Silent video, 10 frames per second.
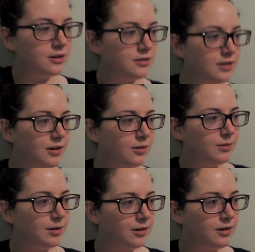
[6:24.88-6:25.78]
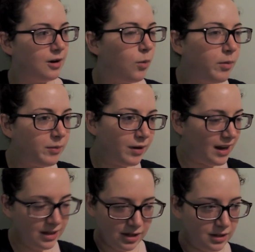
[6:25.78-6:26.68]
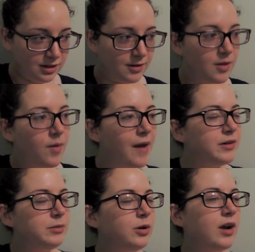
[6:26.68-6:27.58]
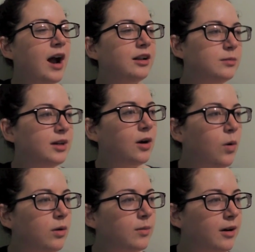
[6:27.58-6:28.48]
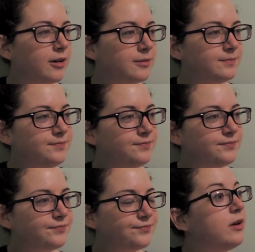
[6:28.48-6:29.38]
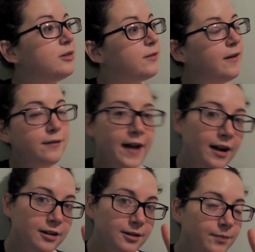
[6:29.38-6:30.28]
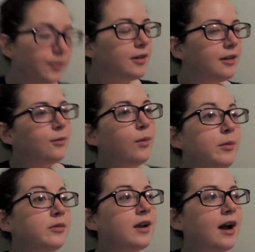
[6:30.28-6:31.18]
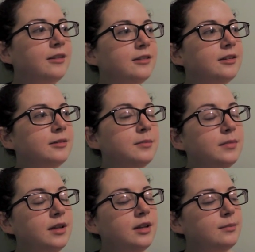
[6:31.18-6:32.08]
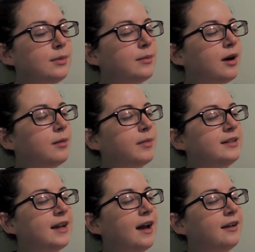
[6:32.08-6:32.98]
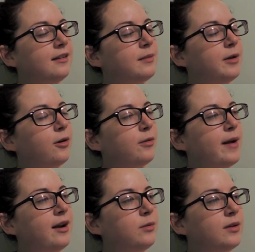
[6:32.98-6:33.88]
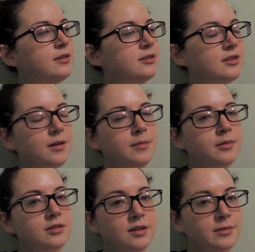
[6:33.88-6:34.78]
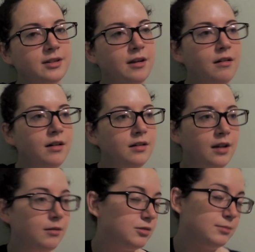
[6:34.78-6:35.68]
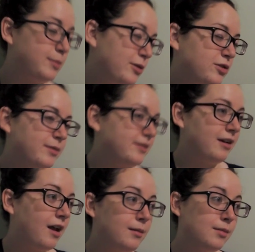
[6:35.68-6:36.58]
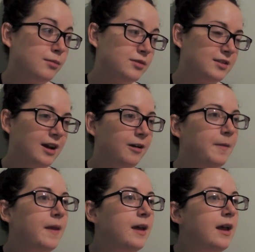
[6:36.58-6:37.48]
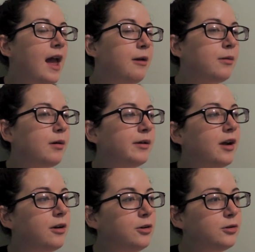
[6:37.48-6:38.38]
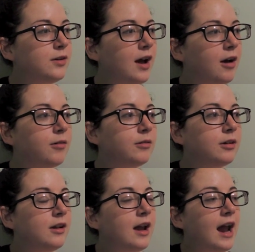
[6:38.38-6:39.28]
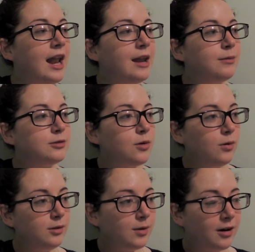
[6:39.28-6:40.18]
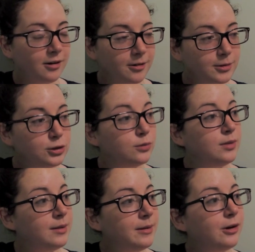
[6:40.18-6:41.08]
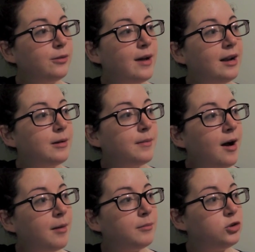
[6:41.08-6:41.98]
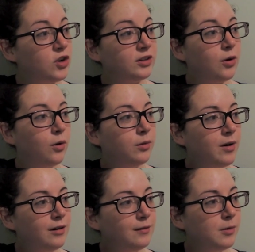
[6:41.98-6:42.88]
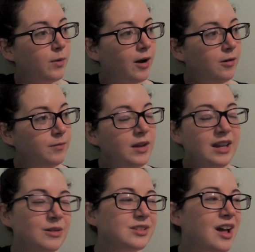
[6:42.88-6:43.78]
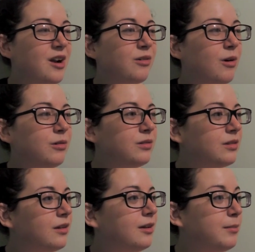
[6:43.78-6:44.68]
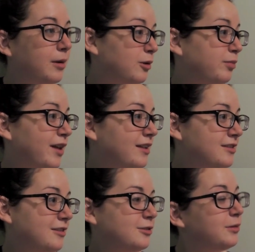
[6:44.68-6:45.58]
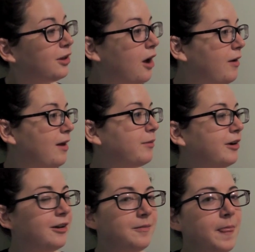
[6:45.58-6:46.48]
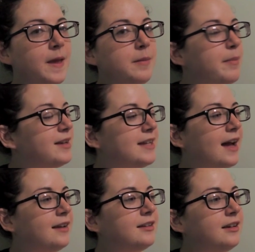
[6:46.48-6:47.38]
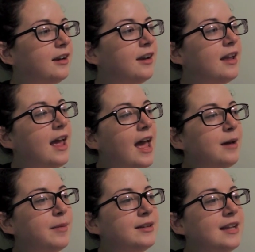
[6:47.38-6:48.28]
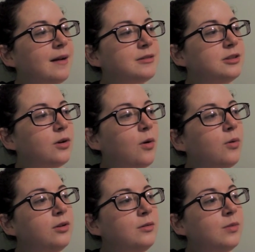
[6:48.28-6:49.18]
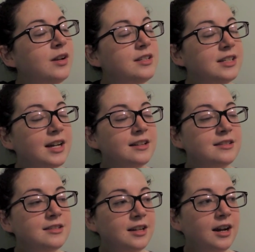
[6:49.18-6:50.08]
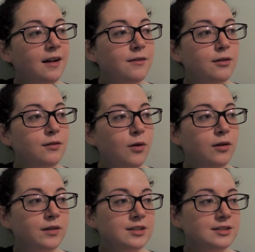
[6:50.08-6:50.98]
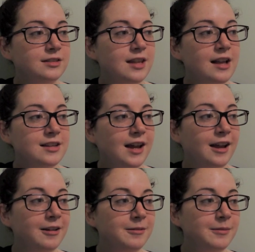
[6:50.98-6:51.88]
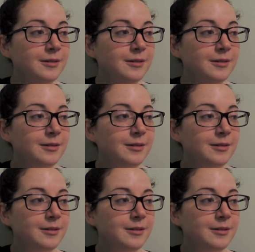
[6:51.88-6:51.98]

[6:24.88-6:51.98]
I just like holy water. Well, we're in London. Every time we go to Ireland, we get holy water. Fun fact, when we were in Ireland, me, my mom, my dad, and my Uncle Matty went to some cemetery. It was some special cemetery. I don't remember what was there. And we all went underground. And there was holy water, so me and Uncle Matty and my mom drank the holy water from the well. It was kind of gross, but it was blessed, so we're like, oh yeah, we're good. My dad didn't, and my dad was the only one to get sick of the four of us that day.